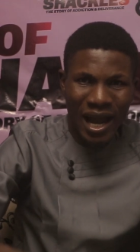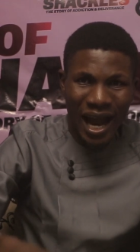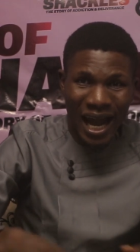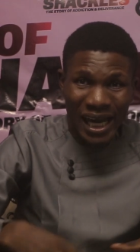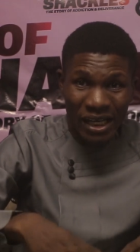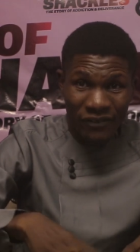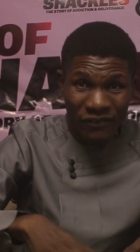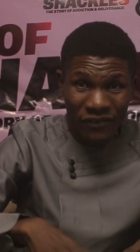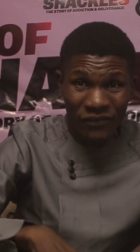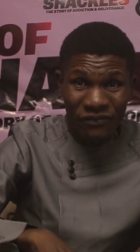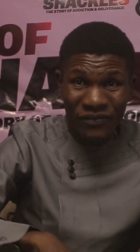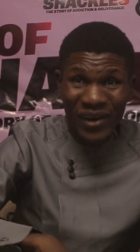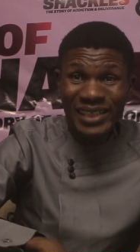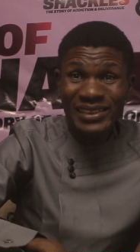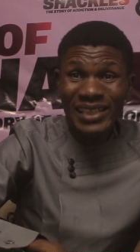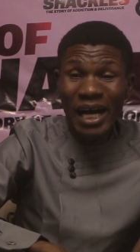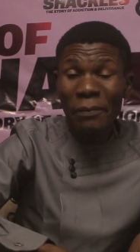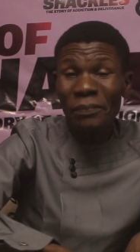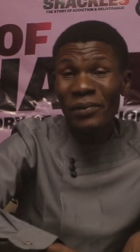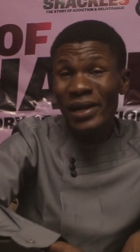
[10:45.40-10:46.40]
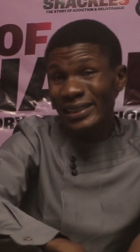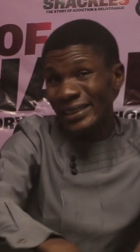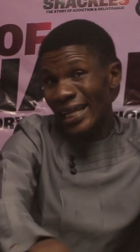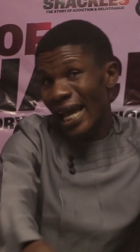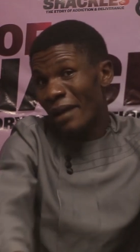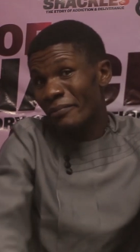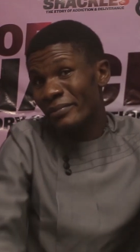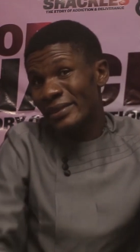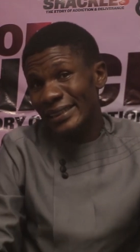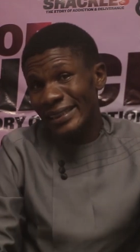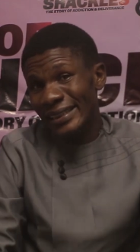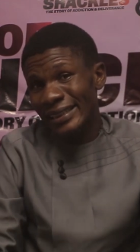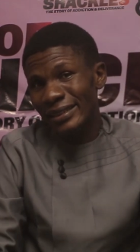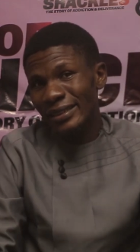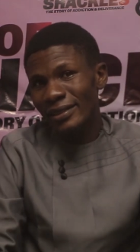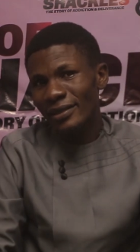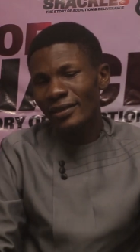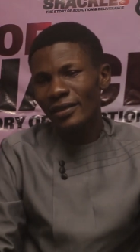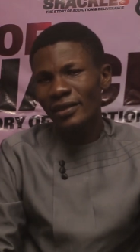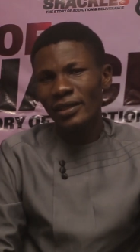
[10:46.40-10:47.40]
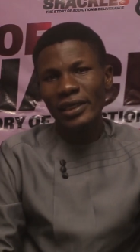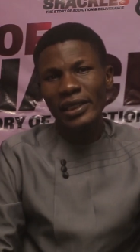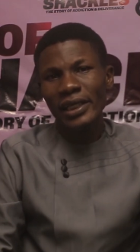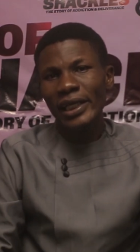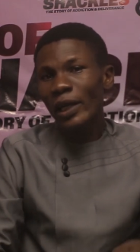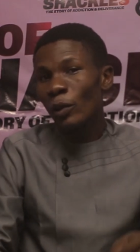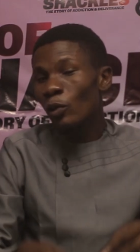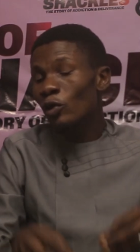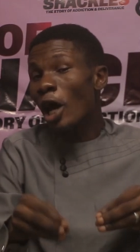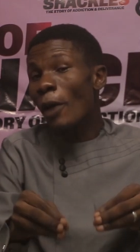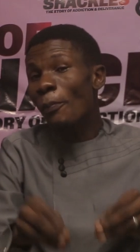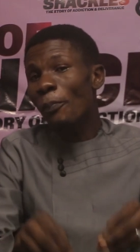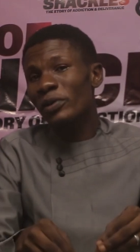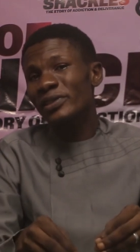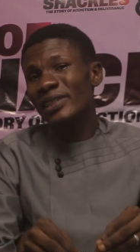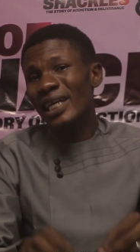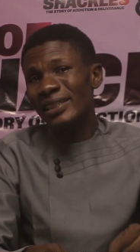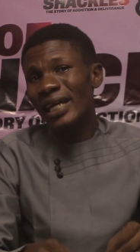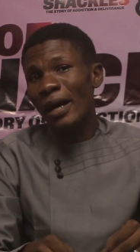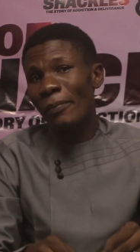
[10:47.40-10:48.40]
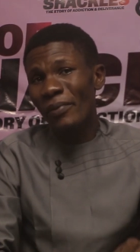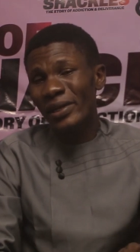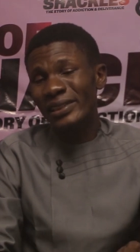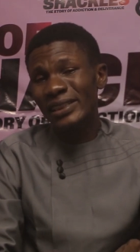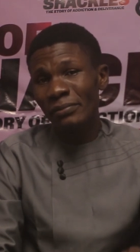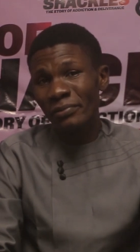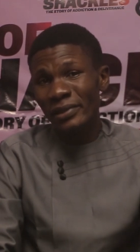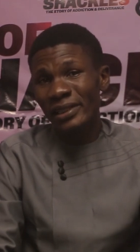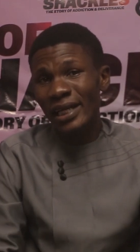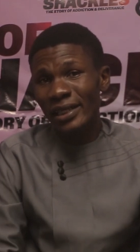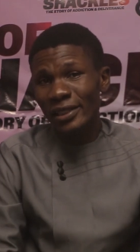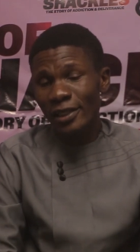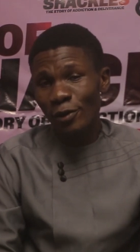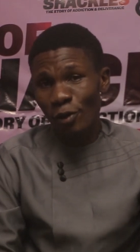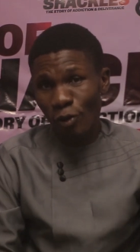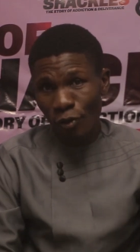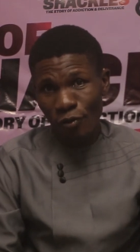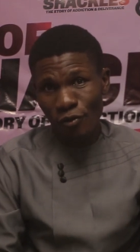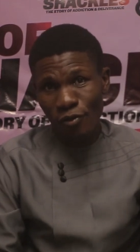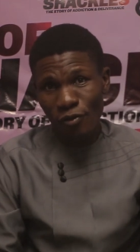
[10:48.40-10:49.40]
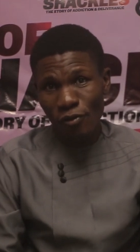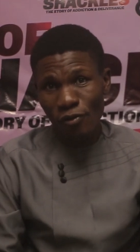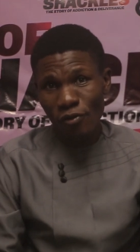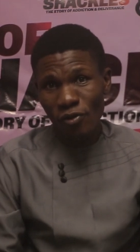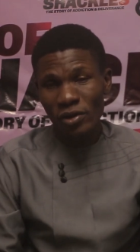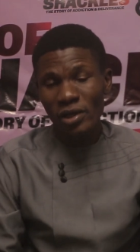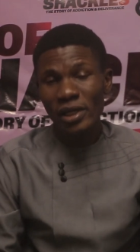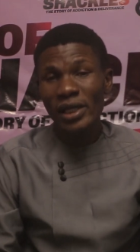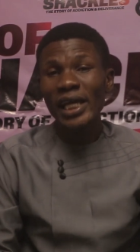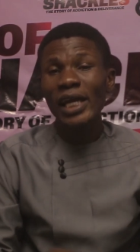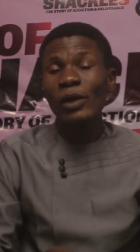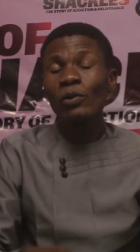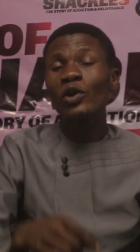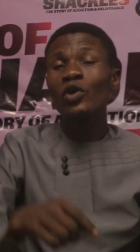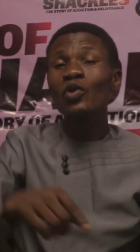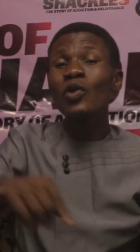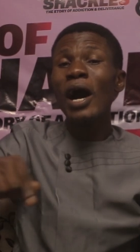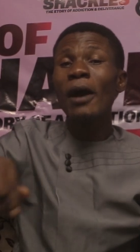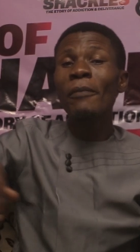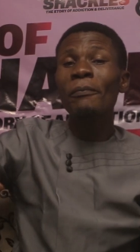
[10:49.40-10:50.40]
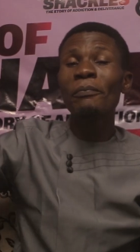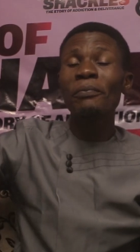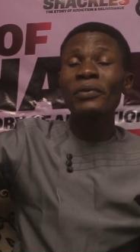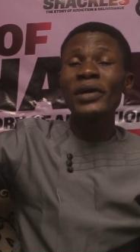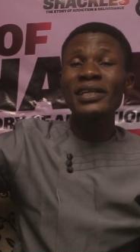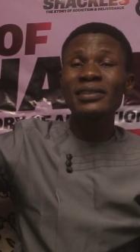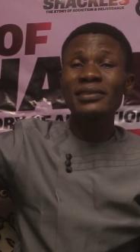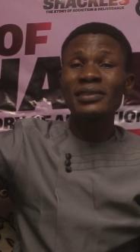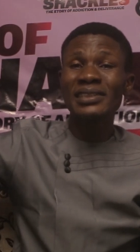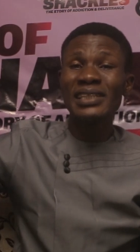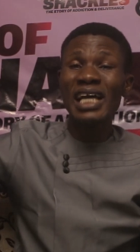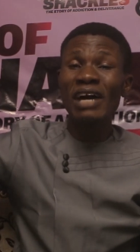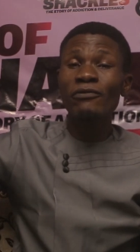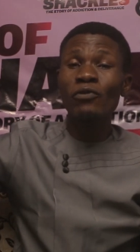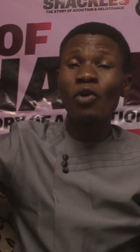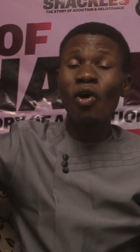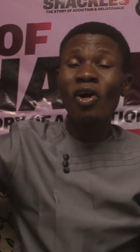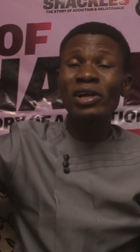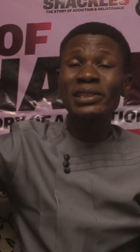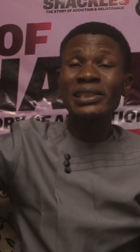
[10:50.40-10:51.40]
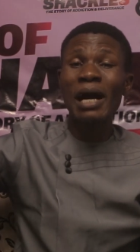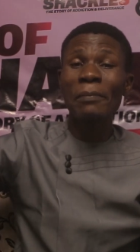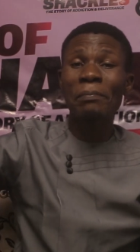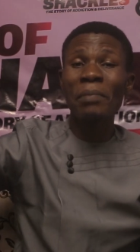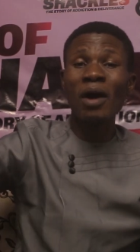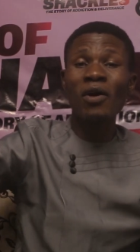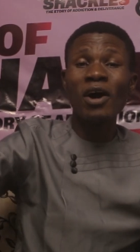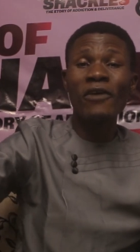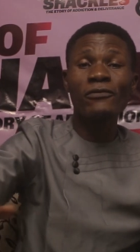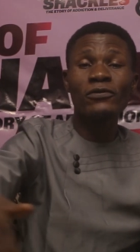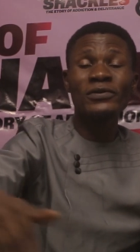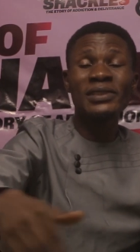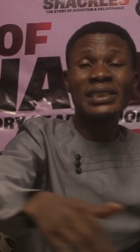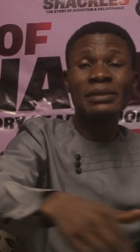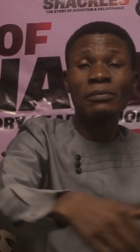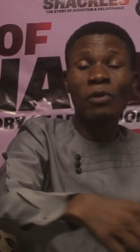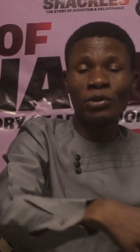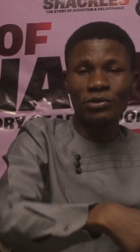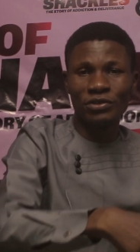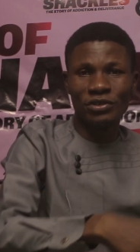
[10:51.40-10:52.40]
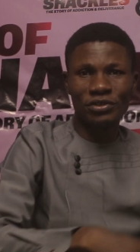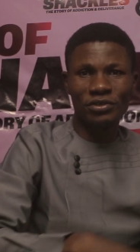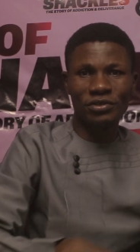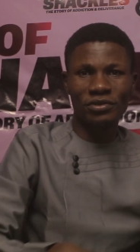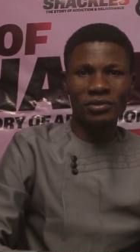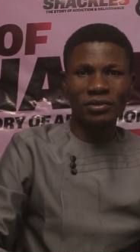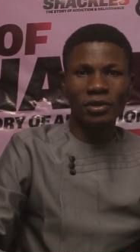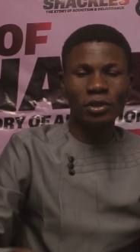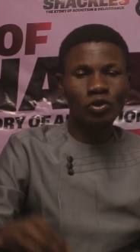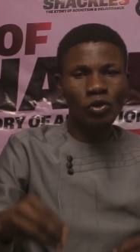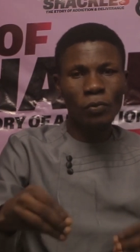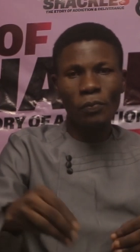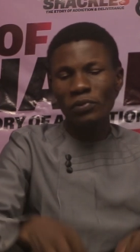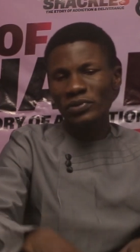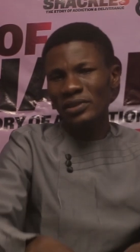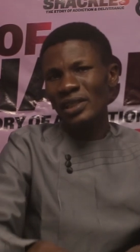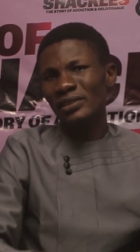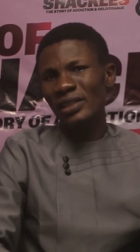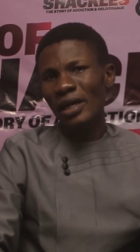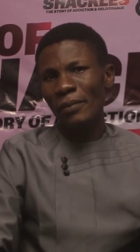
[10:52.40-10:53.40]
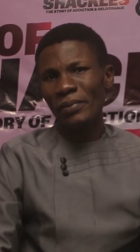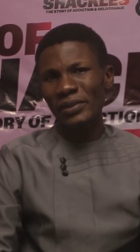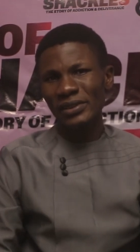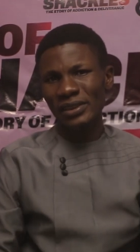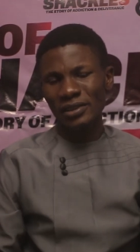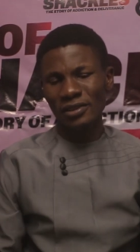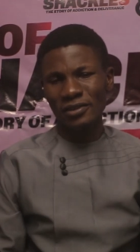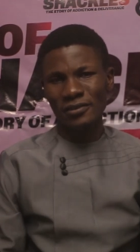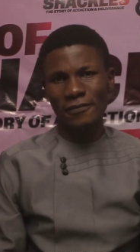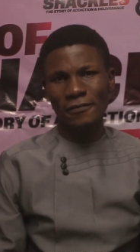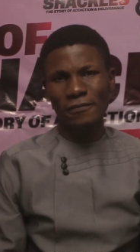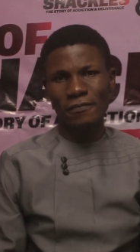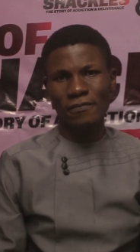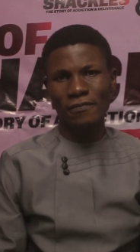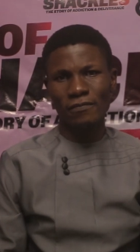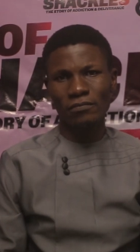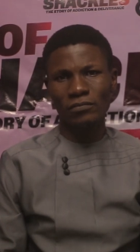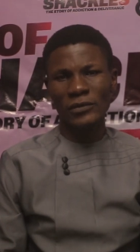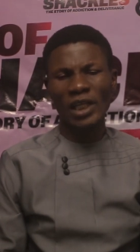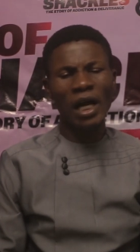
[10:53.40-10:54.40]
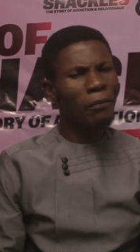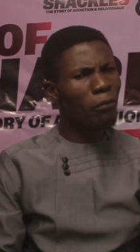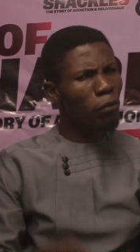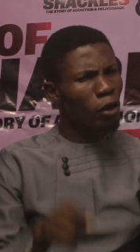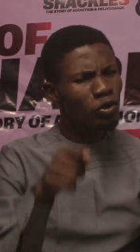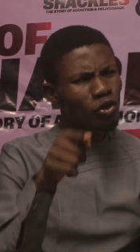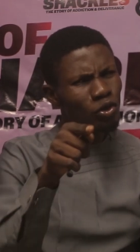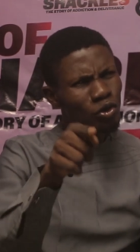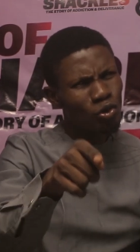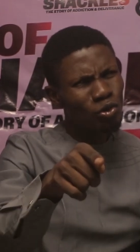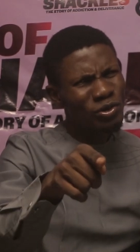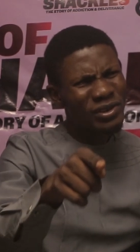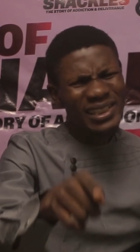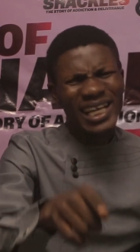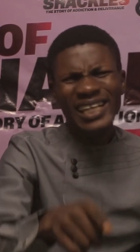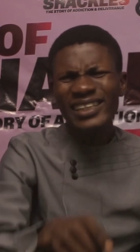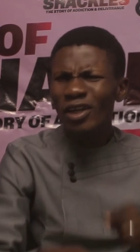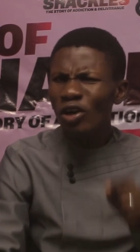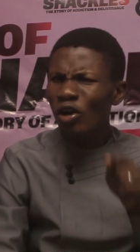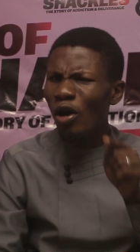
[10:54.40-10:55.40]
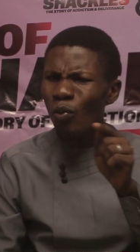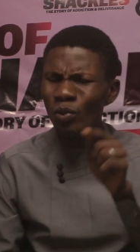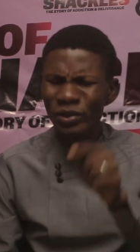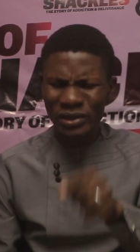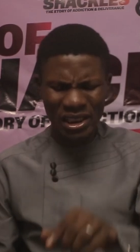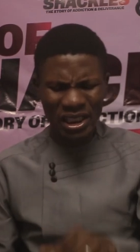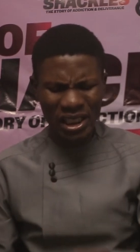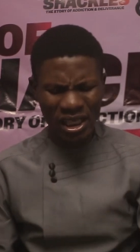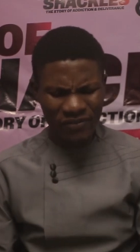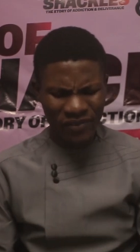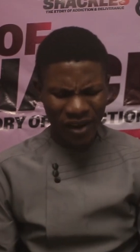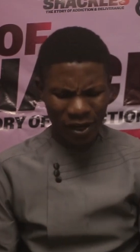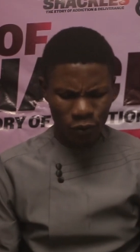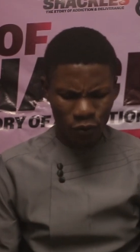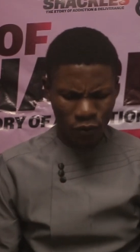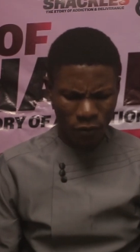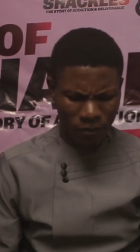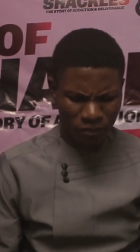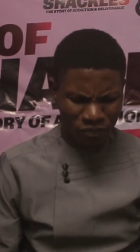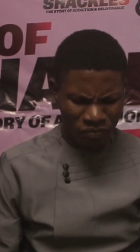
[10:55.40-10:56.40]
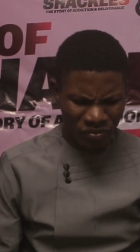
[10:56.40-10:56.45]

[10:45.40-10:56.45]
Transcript: And if he finds that place empty, he will not possess that person immediately. He will go and bring several other powerful demons to possess that person. But today the Lord will deliver you